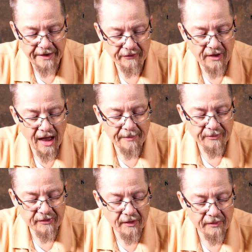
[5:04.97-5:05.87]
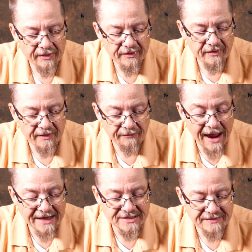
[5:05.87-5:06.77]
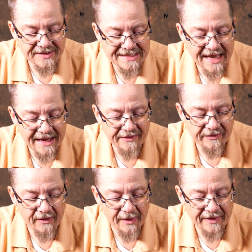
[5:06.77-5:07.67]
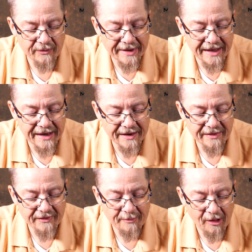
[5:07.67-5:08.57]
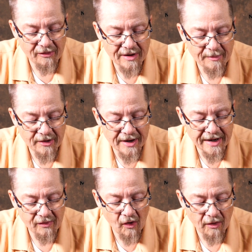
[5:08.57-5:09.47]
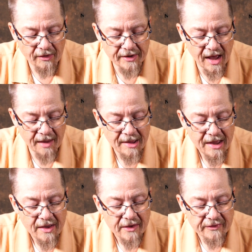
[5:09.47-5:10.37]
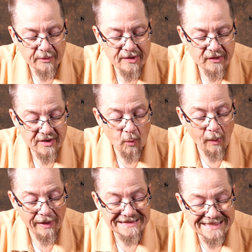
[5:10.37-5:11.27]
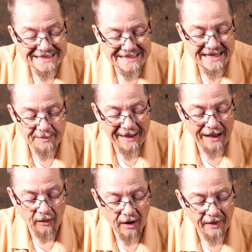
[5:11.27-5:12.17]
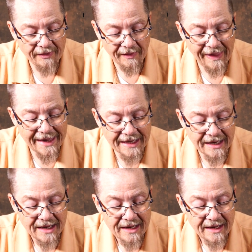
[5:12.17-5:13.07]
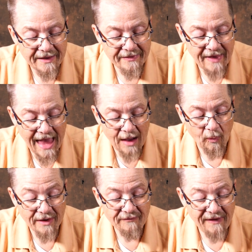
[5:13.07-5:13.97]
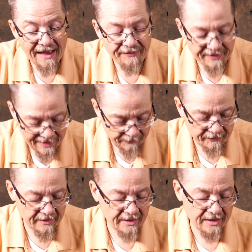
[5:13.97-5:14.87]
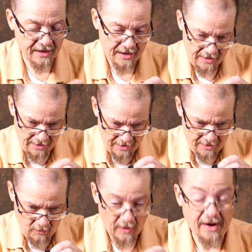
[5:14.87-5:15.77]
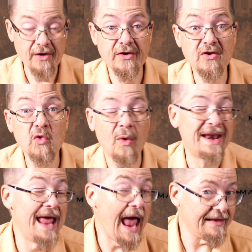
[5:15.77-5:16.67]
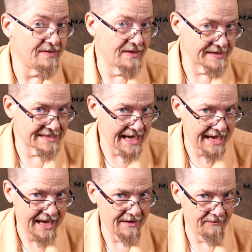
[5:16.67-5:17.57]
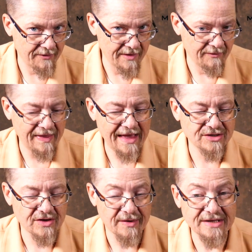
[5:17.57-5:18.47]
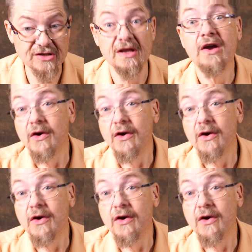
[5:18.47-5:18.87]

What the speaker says: each time. So this is a fraction of a second. So as we get the smaller number, you're getting longer time. So when you get to 1/16th power on the light, it's at 1/5128th of a second for your flash duration.